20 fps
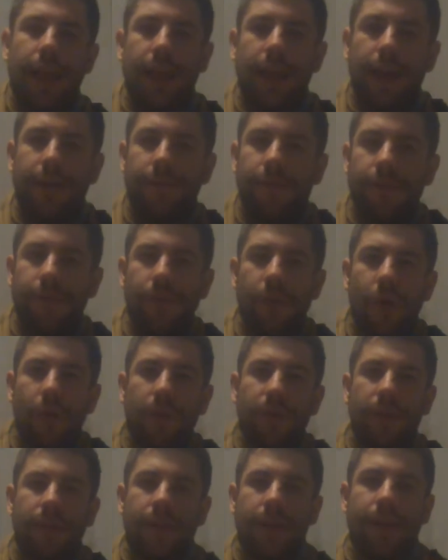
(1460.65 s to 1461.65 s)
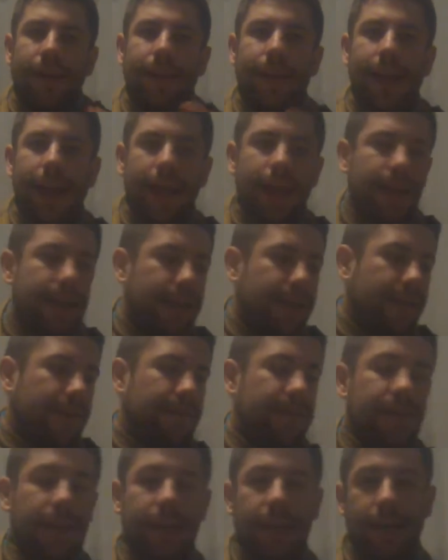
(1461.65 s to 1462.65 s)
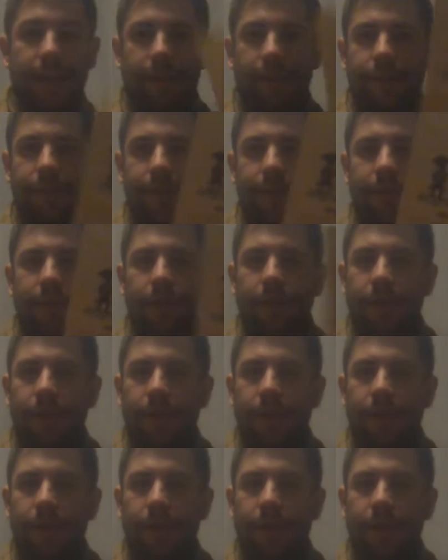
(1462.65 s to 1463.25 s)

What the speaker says: if you notice at any of these,